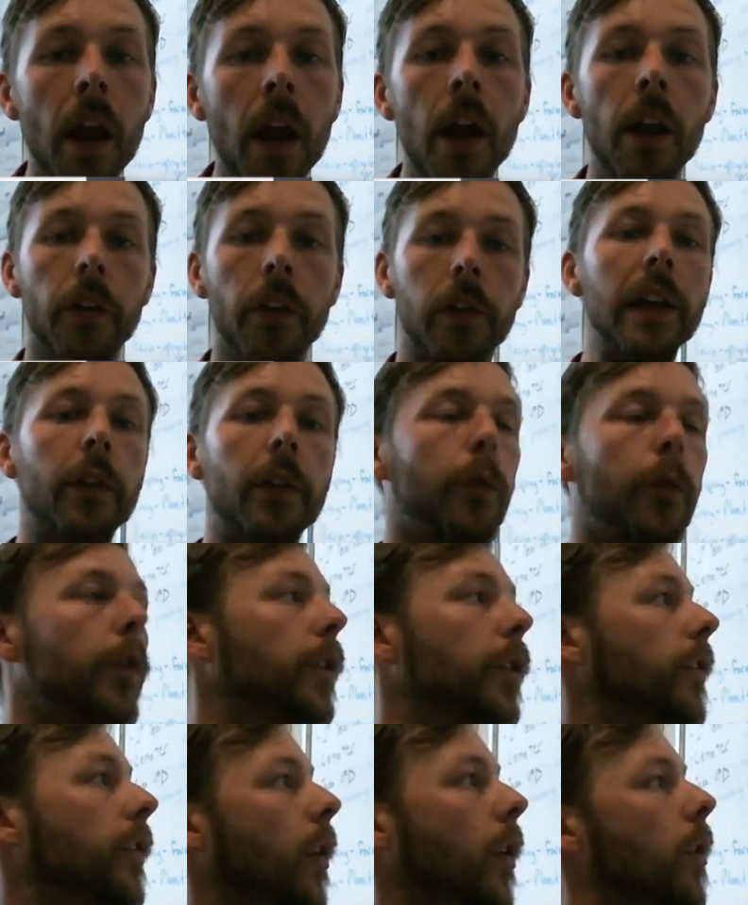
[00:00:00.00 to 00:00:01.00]
So let's
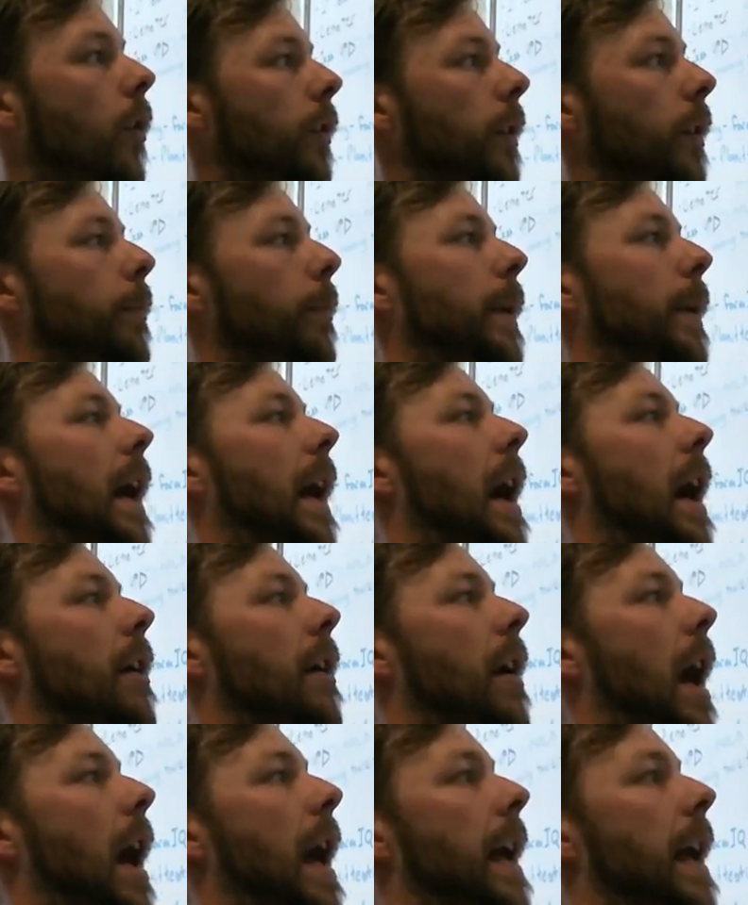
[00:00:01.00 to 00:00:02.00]
focus on
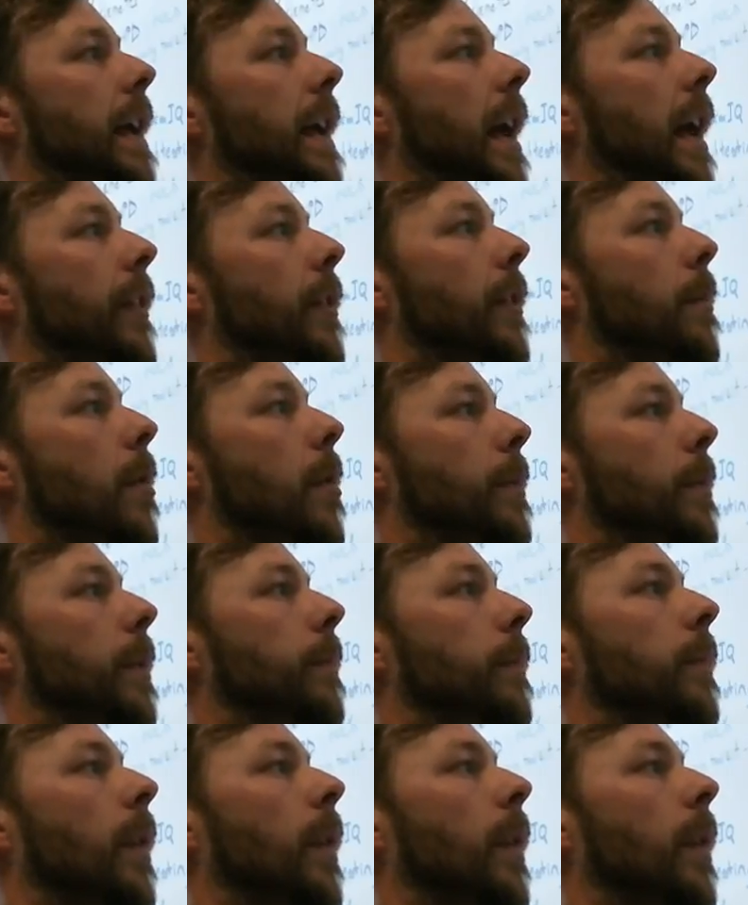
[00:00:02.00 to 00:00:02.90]
BRA at the moment.